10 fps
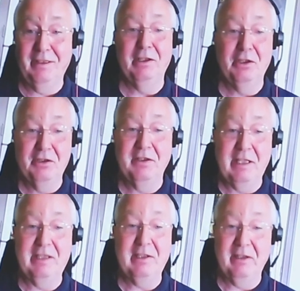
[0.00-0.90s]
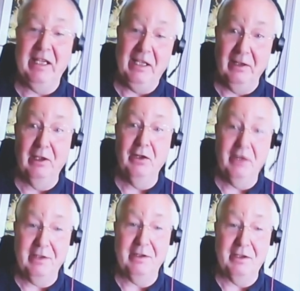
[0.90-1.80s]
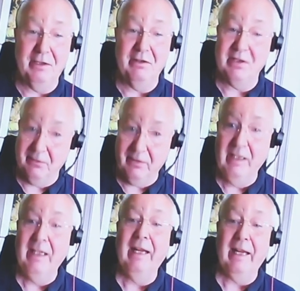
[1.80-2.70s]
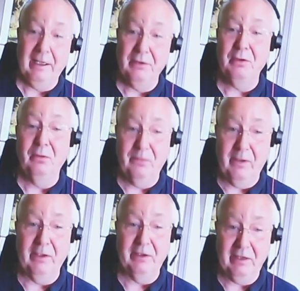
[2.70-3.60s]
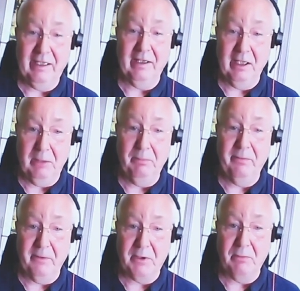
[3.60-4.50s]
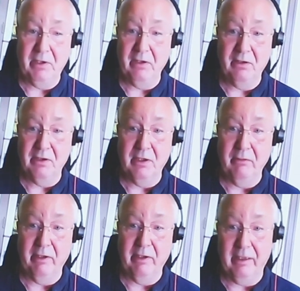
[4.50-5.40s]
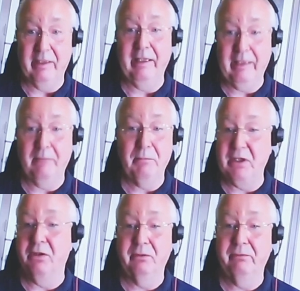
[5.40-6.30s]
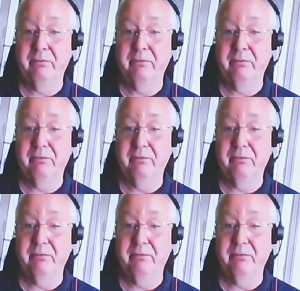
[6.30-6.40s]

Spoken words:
you just need to either learn how to do it and or find, get help for somebody who can do it, and it can be done.